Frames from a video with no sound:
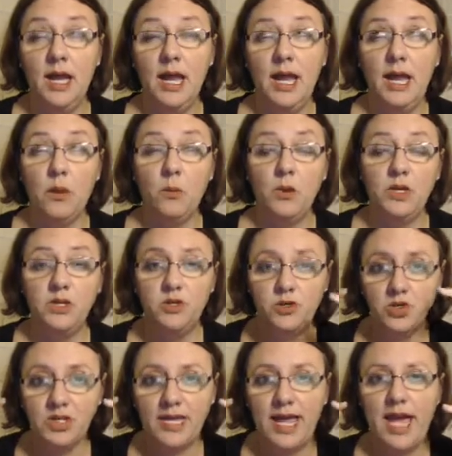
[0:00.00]
And what
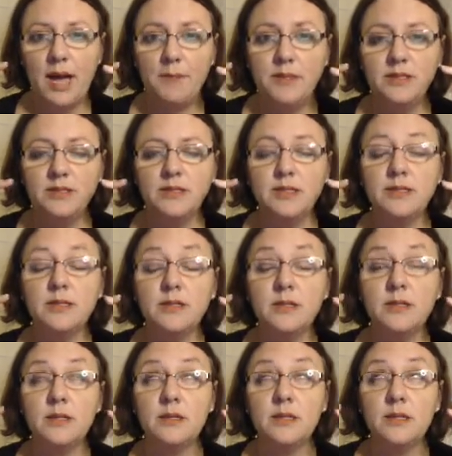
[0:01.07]
usually happens is
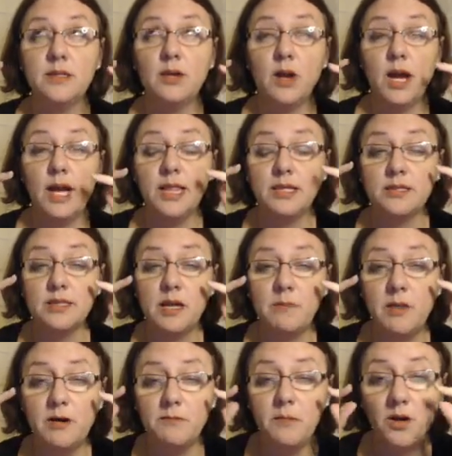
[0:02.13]
their eyelids
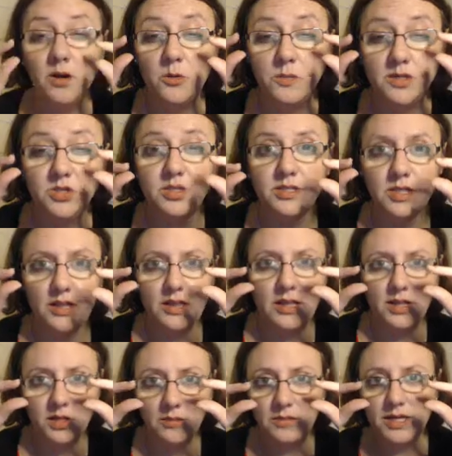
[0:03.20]
come open just a
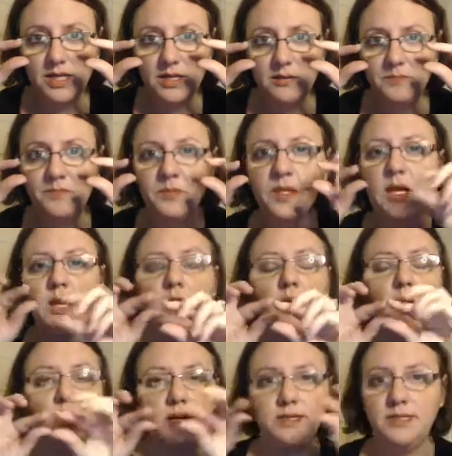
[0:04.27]
little bit, and
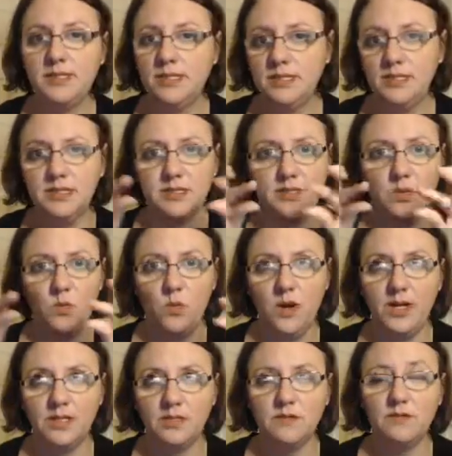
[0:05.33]
all I see is the
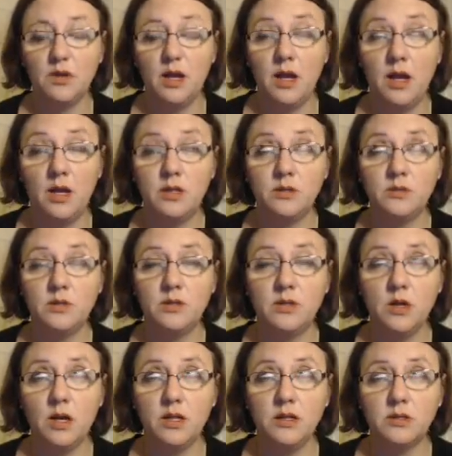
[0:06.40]
whites of their eyes, and
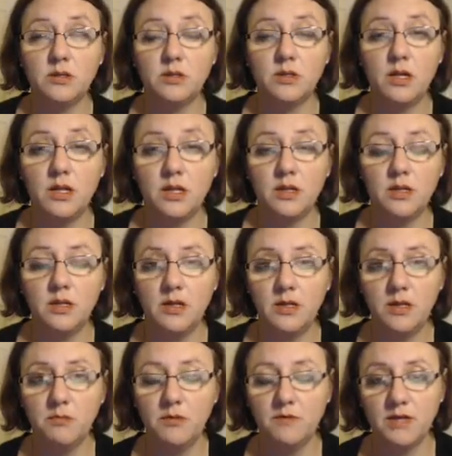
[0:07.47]
their eyelids kind of
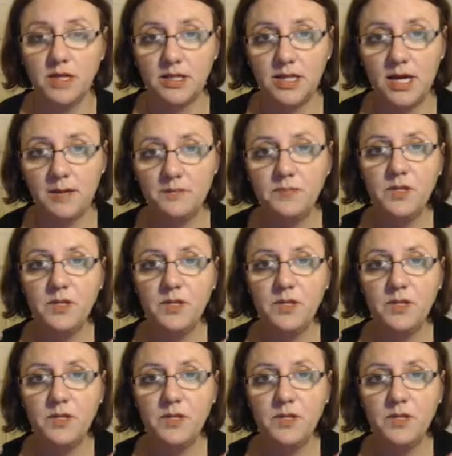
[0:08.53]
come over like that.